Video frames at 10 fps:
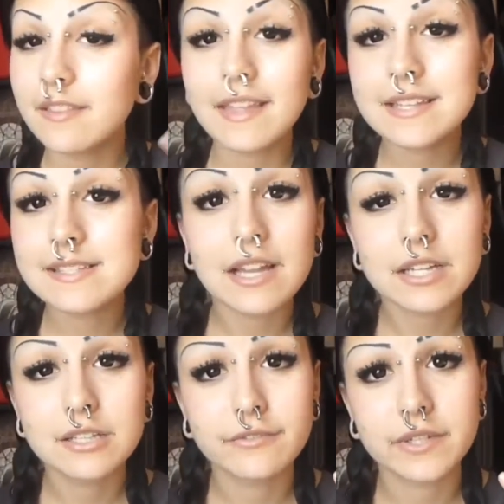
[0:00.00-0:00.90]
That is
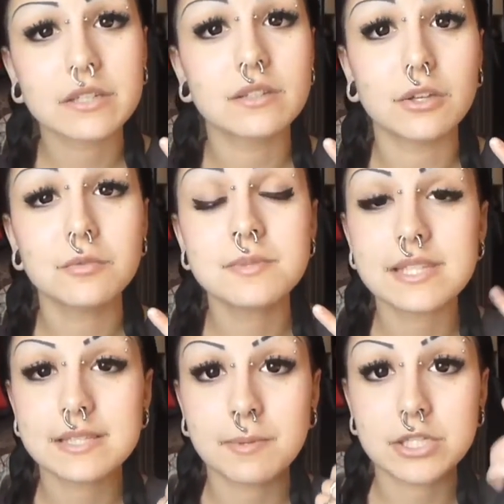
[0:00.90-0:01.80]
not good for your lobes,
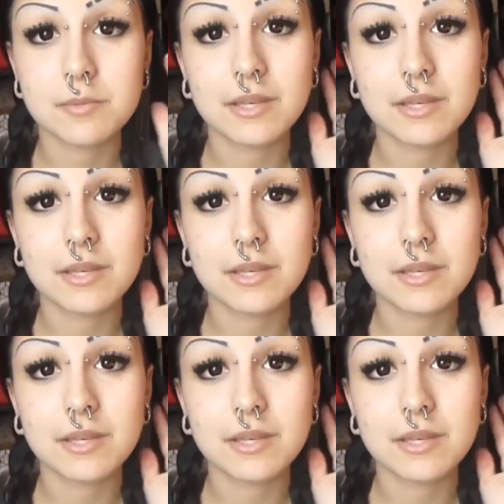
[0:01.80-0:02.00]
especially